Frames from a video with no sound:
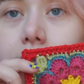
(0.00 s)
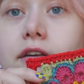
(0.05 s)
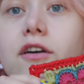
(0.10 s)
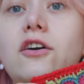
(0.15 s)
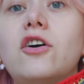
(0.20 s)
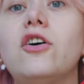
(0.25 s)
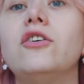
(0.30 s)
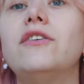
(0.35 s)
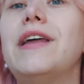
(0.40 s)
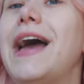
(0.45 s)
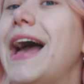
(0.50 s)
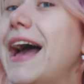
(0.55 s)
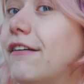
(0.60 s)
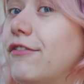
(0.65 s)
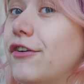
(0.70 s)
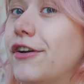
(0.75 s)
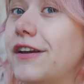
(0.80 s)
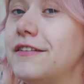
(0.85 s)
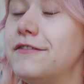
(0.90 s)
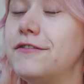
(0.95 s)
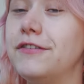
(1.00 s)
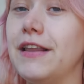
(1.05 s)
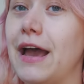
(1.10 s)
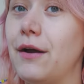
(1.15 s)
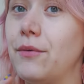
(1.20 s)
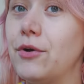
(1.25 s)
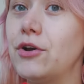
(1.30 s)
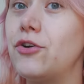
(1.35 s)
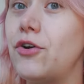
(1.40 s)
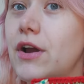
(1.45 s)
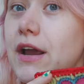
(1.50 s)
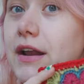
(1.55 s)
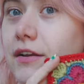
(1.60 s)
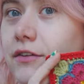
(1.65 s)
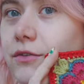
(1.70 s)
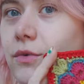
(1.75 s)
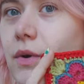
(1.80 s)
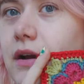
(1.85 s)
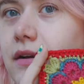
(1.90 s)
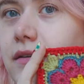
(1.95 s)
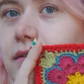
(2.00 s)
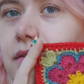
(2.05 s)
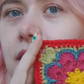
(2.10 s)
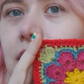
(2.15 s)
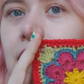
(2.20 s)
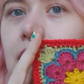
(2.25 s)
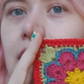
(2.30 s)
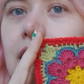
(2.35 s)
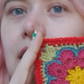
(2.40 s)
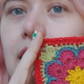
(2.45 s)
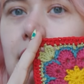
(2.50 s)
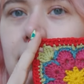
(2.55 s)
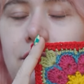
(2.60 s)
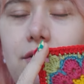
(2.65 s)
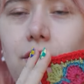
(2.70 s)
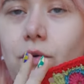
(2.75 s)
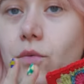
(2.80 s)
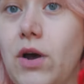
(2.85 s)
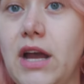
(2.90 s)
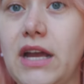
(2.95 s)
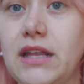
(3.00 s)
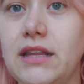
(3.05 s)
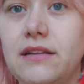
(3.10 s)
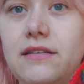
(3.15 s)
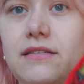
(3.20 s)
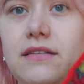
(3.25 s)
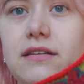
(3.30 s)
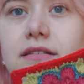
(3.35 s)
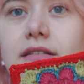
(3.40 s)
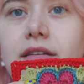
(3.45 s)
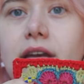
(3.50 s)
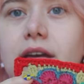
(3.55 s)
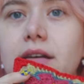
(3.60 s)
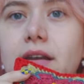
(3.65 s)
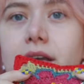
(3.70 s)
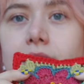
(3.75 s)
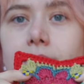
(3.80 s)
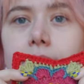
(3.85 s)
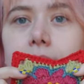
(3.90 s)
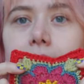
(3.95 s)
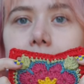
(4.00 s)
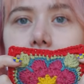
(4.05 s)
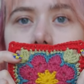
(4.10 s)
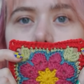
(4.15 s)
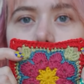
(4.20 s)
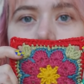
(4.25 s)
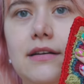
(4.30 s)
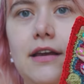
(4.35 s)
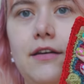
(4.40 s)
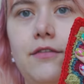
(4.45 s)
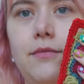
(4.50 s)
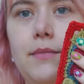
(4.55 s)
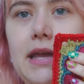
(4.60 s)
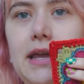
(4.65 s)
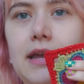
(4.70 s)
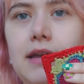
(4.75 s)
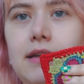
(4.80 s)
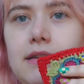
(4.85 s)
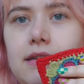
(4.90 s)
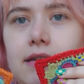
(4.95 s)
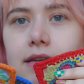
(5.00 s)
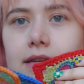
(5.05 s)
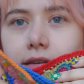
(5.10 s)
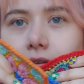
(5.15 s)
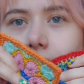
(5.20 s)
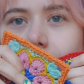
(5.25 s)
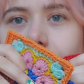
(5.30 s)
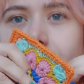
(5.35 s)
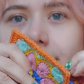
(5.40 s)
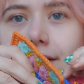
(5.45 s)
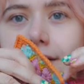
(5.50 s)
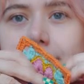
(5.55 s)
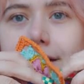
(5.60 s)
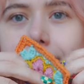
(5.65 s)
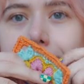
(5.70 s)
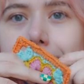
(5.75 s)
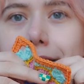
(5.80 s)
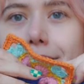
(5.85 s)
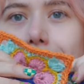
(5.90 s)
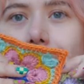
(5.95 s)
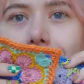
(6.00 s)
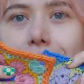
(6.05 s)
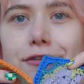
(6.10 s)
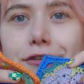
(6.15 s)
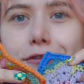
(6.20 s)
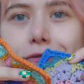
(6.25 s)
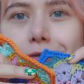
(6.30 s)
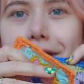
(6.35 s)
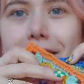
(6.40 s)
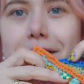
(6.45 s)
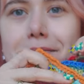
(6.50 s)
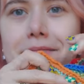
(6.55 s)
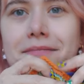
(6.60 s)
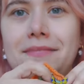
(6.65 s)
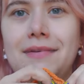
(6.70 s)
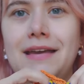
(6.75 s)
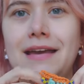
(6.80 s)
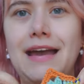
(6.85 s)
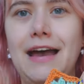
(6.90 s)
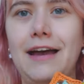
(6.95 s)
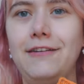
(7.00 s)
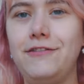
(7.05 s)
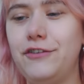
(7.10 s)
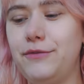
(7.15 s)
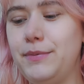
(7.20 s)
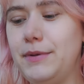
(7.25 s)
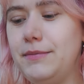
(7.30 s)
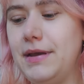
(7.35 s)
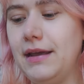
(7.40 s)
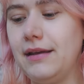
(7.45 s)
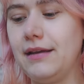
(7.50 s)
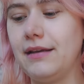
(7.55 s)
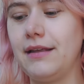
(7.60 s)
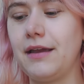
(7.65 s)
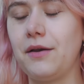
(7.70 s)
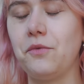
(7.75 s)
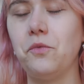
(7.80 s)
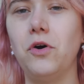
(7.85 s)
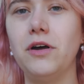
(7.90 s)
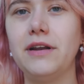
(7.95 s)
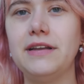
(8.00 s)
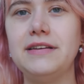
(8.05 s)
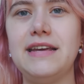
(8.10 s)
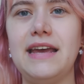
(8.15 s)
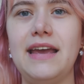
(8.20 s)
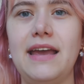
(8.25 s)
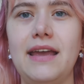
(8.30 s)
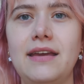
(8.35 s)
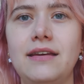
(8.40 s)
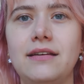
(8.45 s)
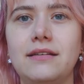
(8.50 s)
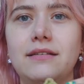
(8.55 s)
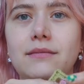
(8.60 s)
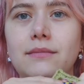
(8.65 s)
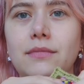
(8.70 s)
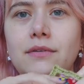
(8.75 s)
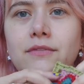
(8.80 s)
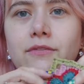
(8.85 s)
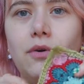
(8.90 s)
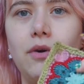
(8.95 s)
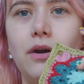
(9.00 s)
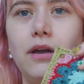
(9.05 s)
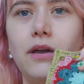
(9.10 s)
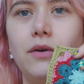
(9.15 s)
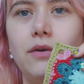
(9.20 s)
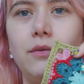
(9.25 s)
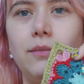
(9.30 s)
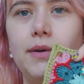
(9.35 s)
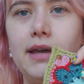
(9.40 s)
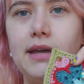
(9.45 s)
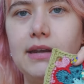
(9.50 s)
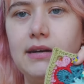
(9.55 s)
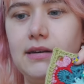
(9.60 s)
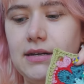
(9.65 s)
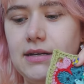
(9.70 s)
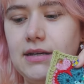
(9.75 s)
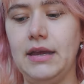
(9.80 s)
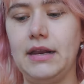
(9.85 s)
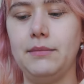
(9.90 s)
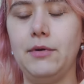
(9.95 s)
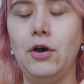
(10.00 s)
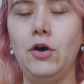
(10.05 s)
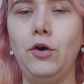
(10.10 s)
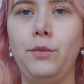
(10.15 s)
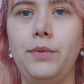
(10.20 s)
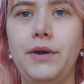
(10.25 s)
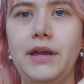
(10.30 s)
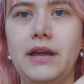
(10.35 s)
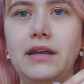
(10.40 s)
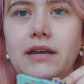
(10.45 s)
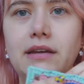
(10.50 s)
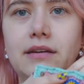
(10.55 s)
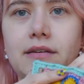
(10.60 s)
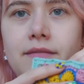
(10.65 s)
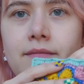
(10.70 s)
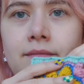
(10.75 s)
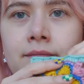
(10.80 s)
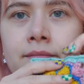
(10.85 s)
they're called African flower granny squares. I don't know why that's the design name, but I've made a bunch of them. I've just been making like one a day before I go to bed, and I'm hoping